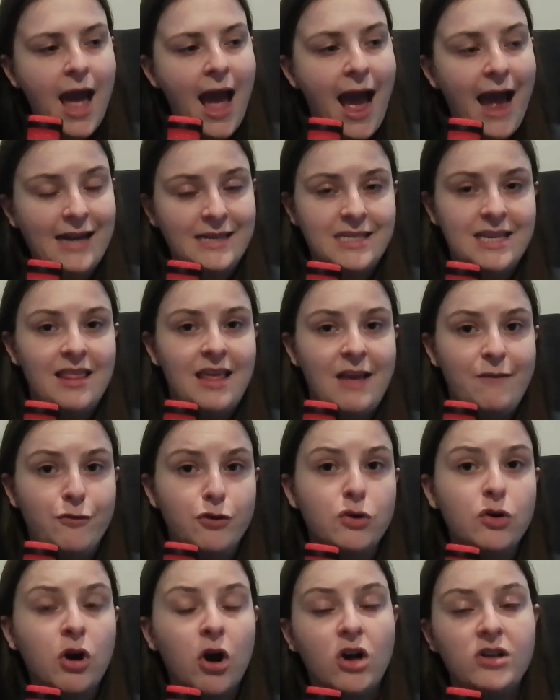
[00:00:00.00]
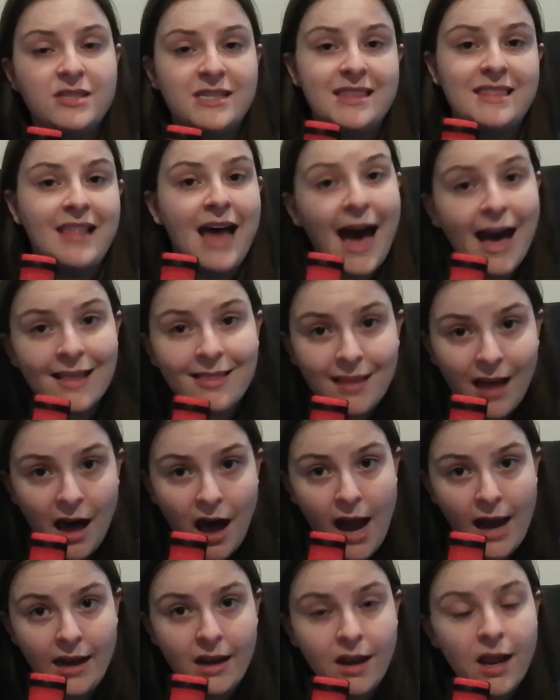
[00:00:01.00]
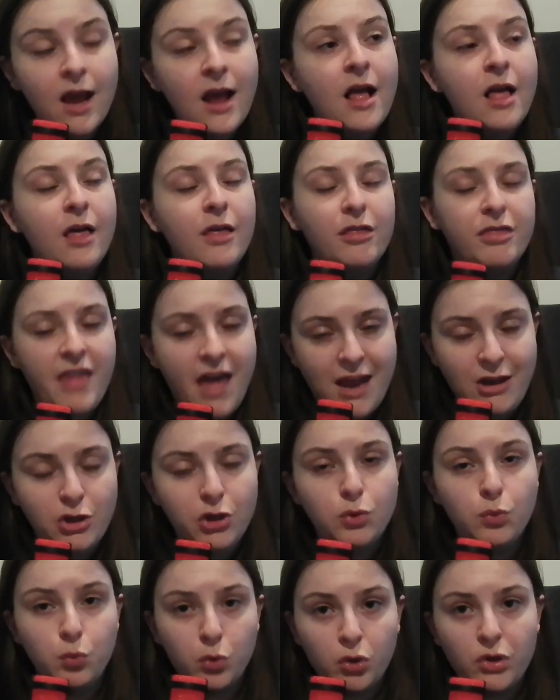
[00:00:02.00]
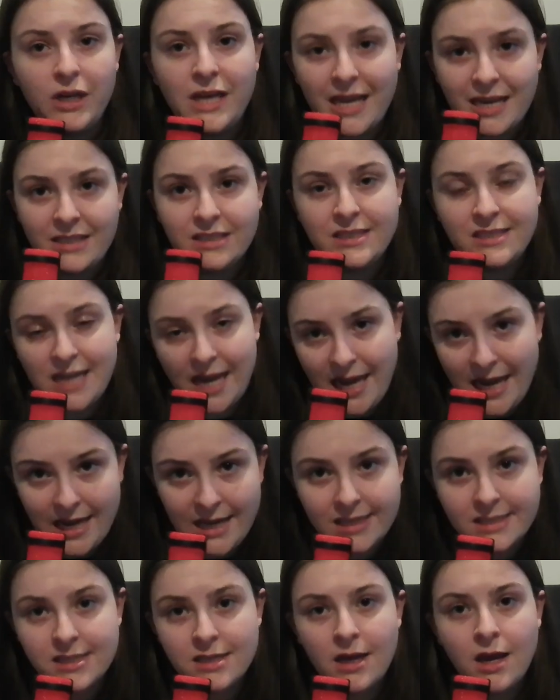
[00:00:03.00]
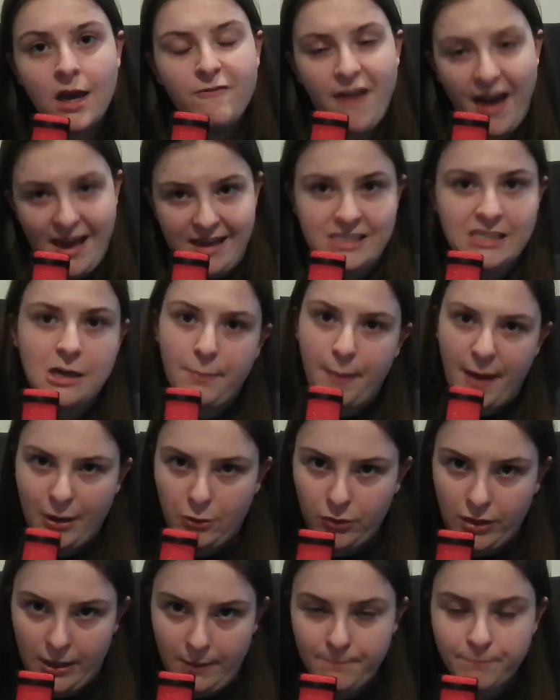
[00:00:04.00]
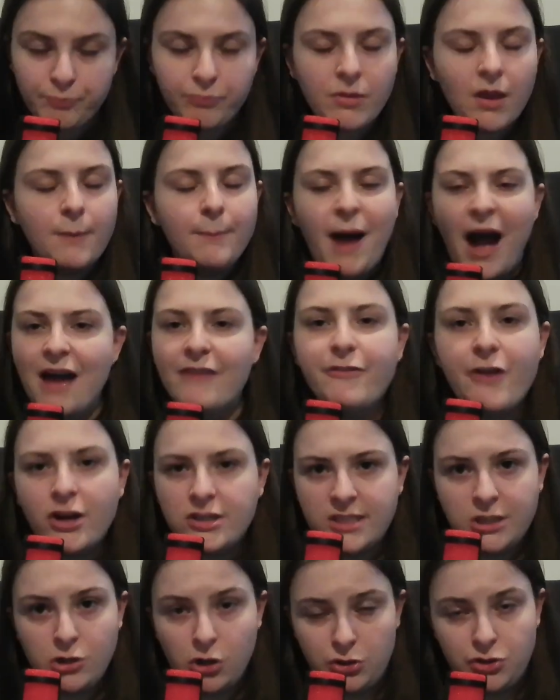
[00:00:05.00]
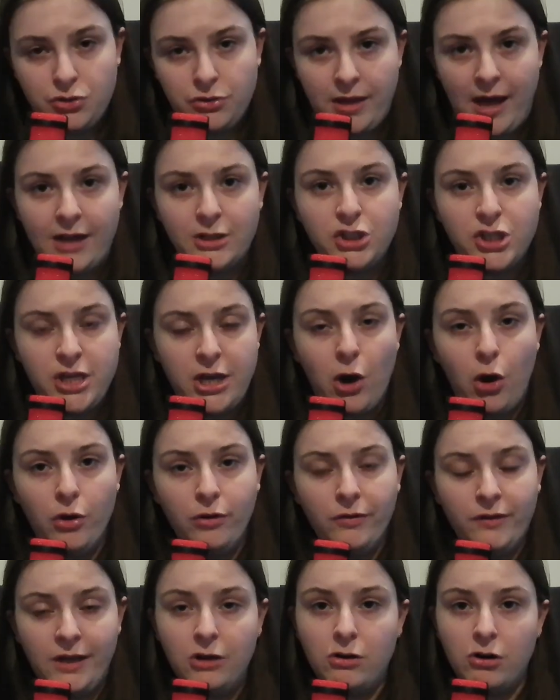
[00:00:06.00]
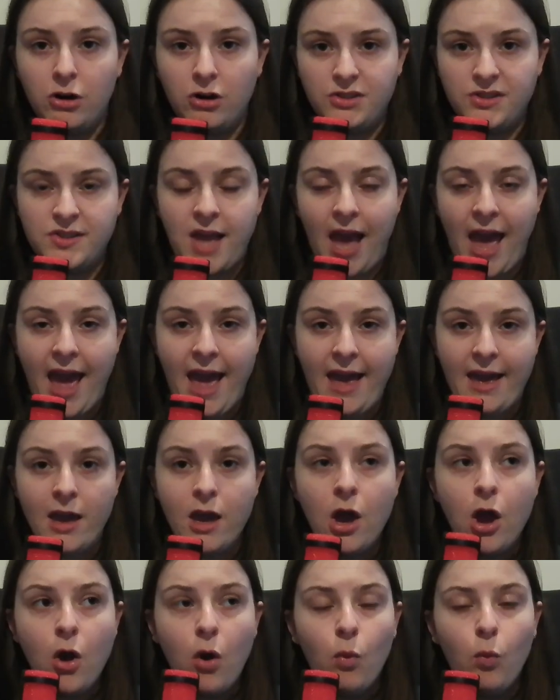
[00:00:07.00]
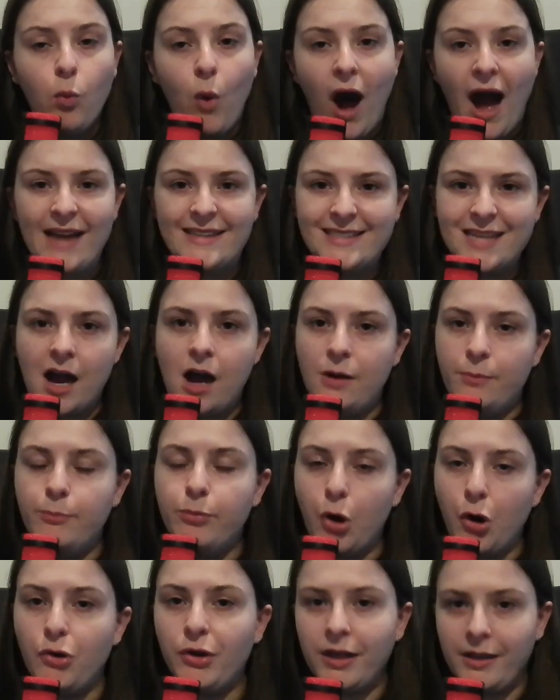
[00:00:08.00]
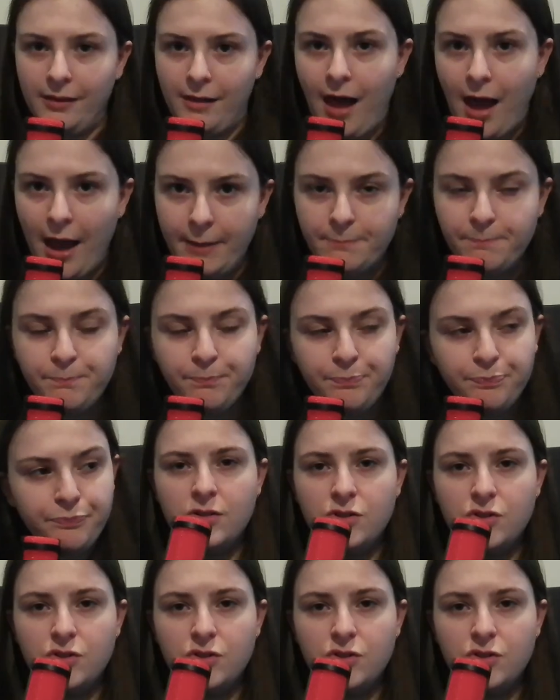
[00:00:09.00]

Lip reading: And if you cross that line, then you would indeed face a penalty. Maya Berg did not do that. She only crossed a white unbroken line.